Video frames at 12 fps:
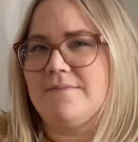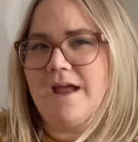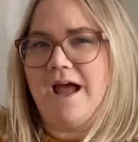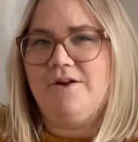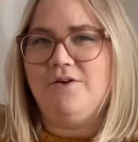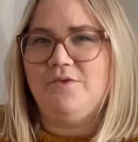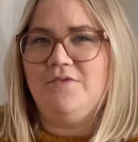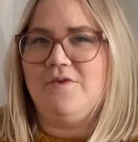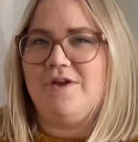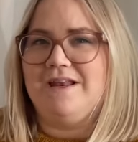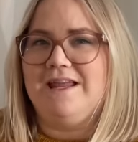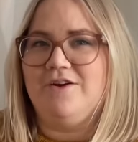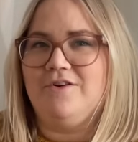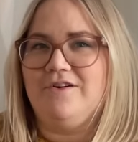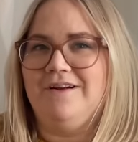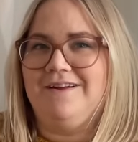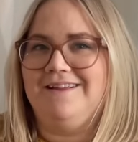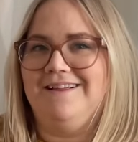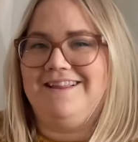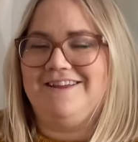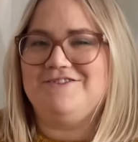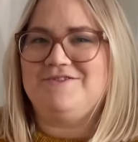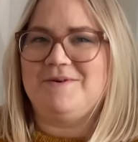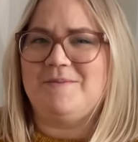I don't know if you can hear.
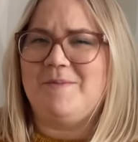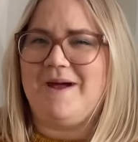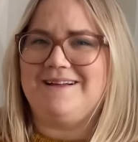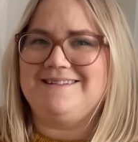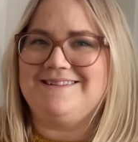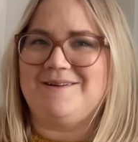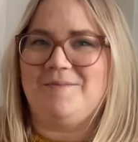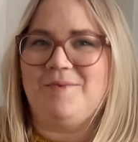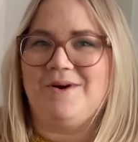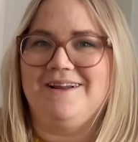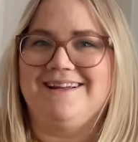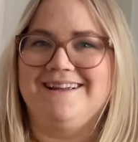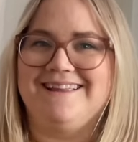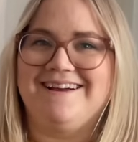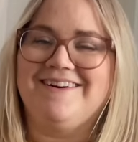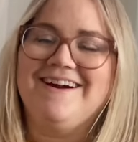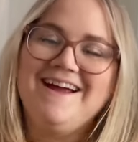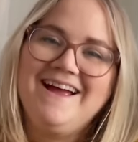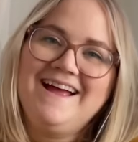There's some pasta boiling there.